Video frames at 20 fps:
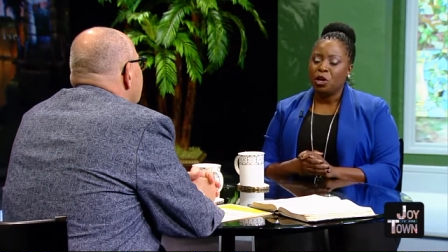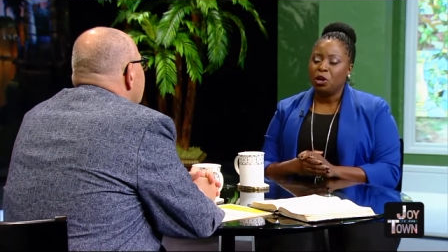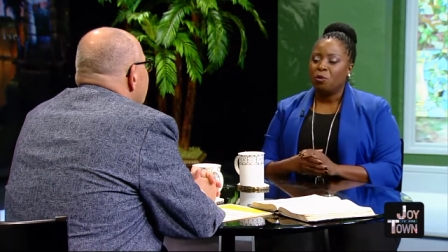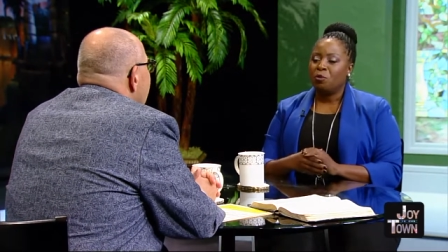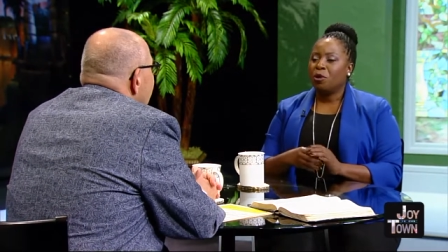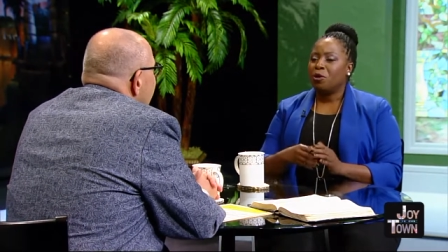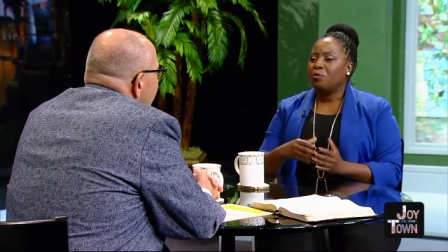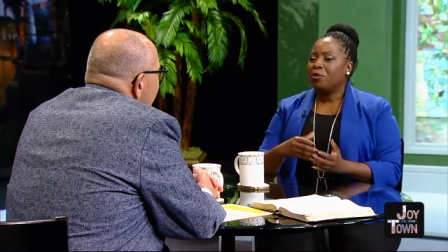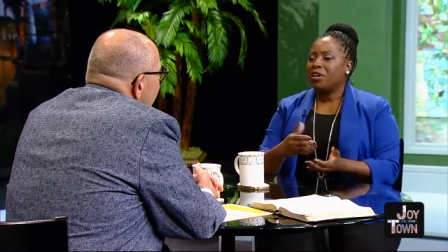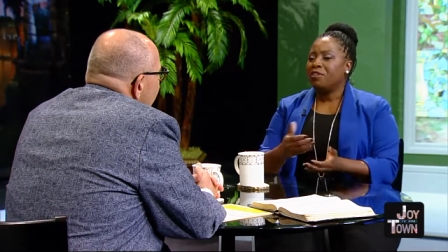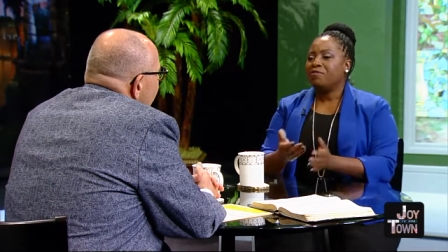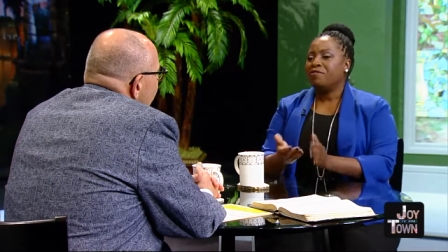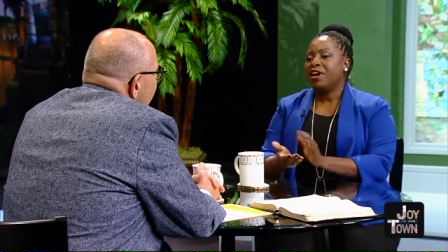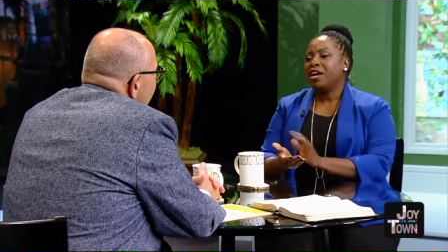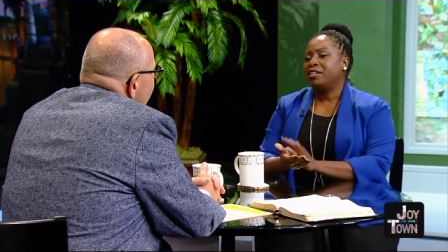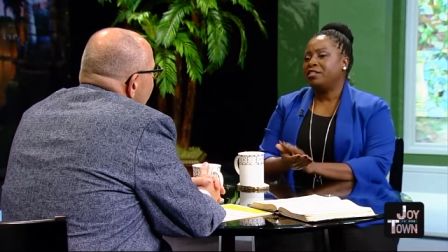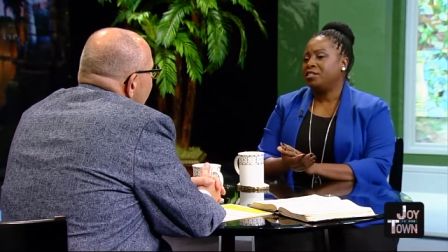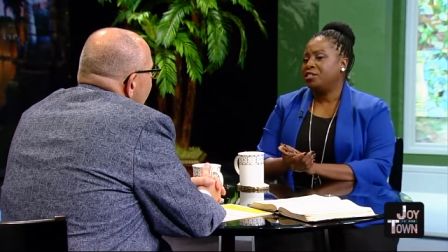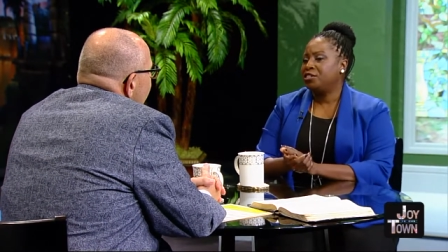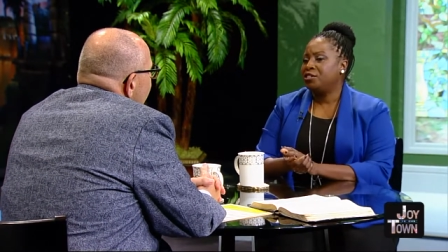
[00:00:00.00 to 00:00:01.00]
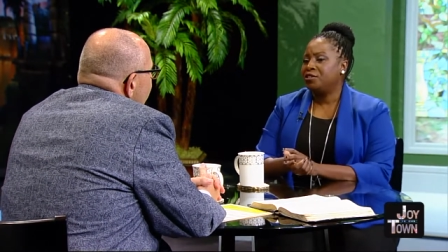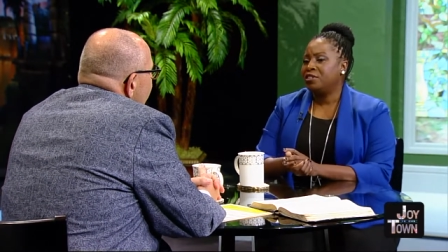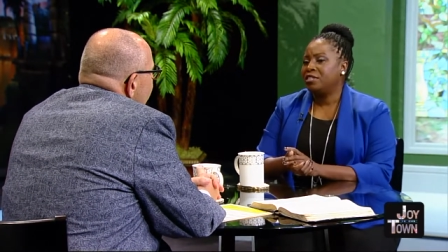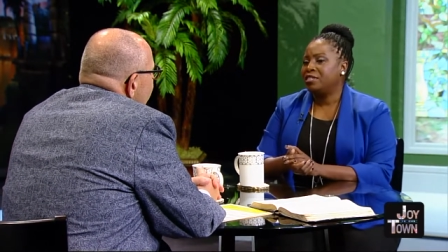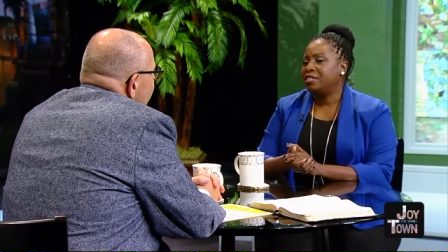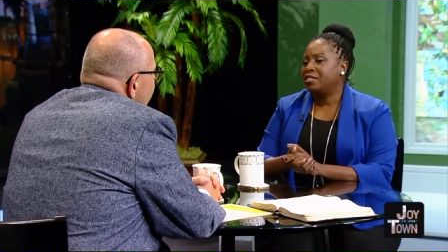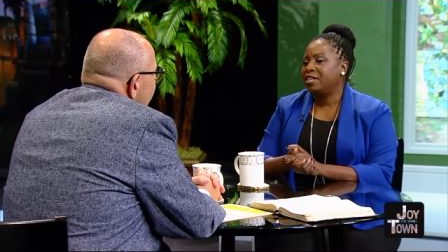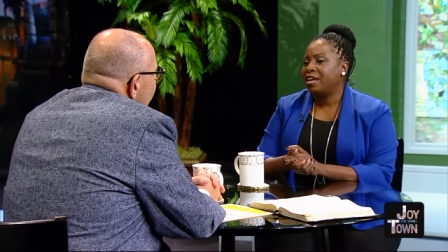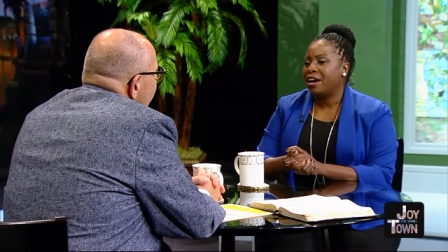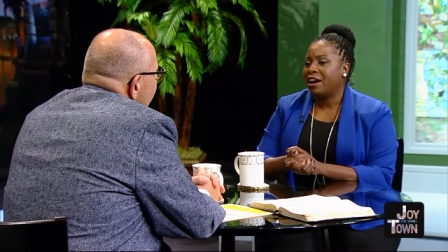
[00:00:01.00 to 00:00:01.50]
where we find
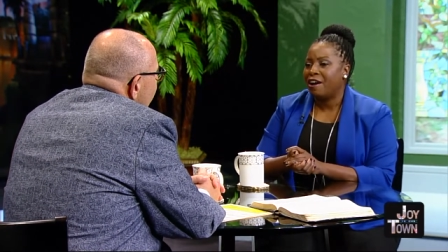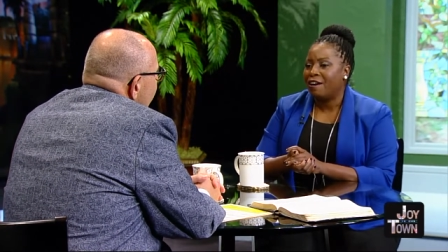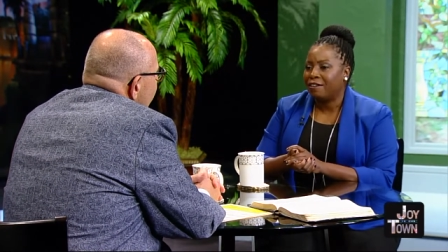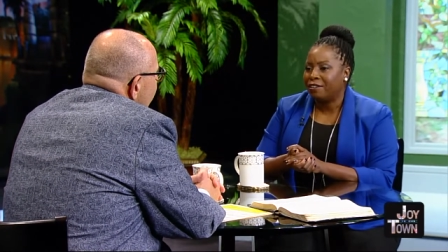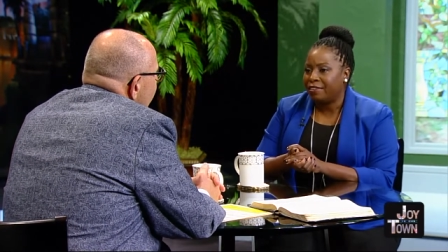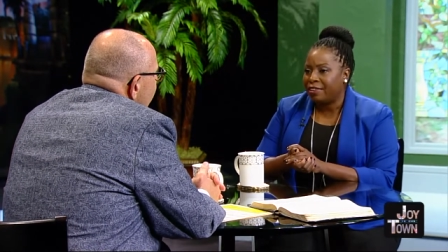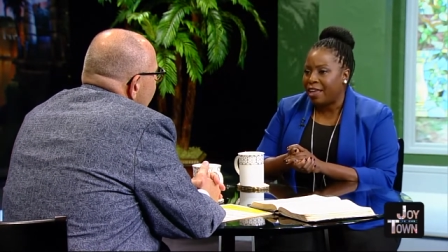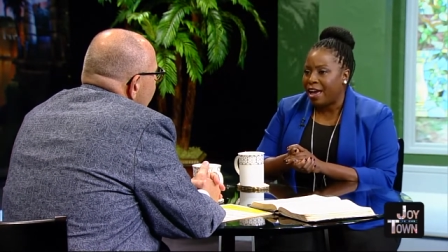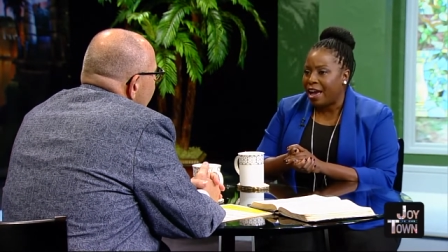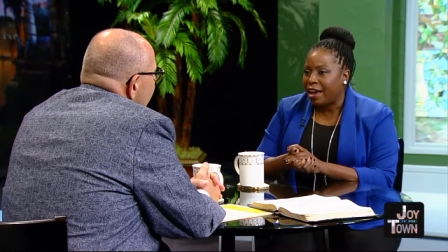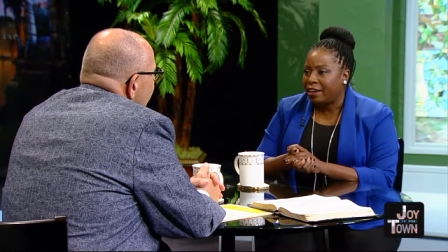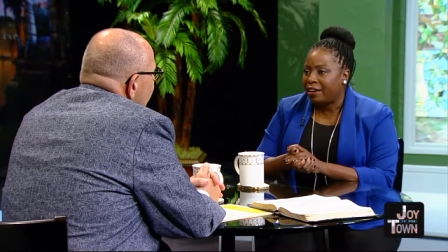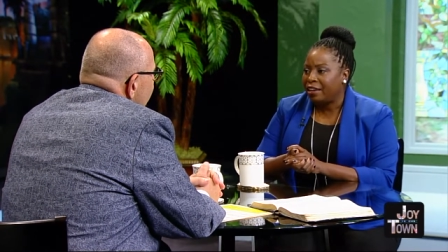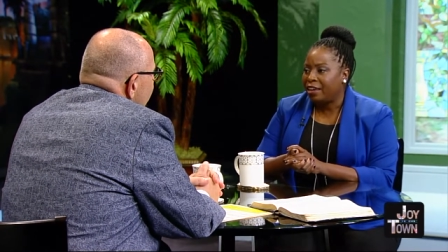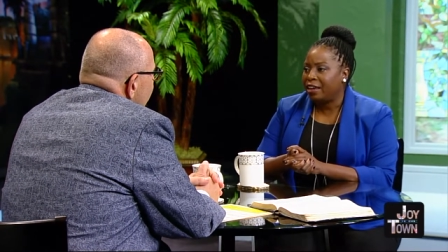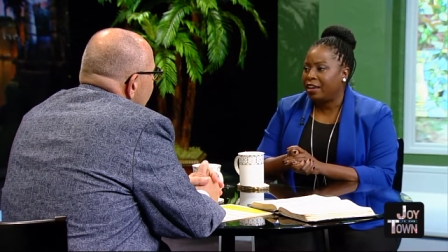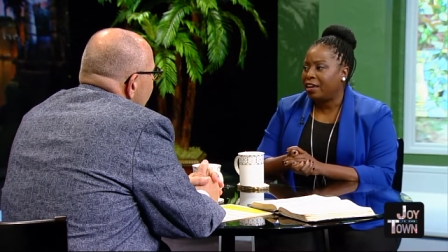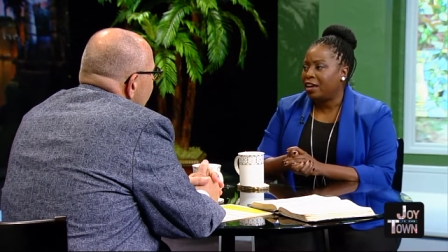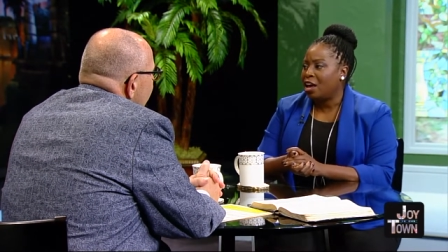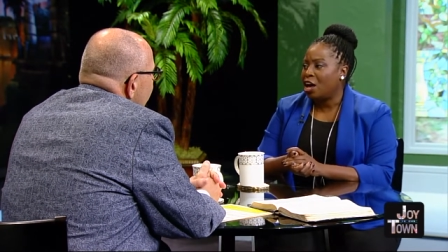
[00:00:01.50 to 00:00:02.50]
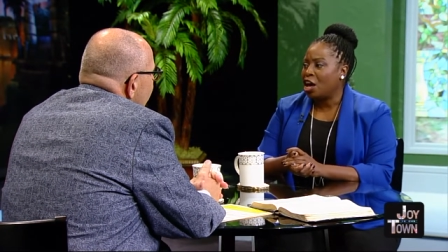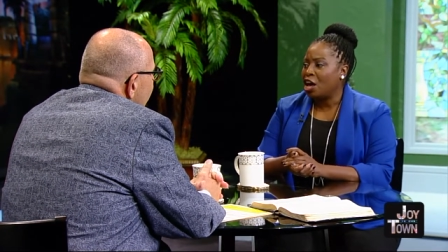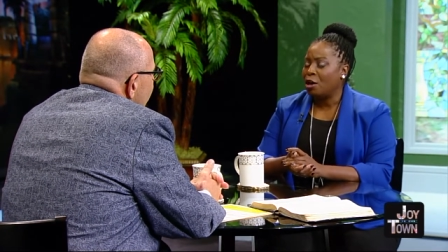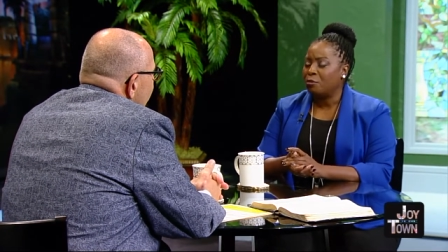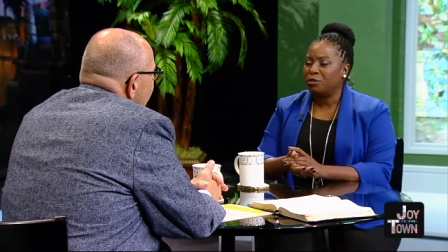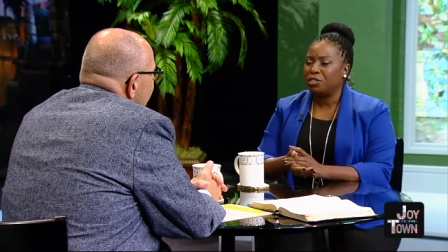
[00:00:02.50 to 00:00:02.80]
students that are lacking um,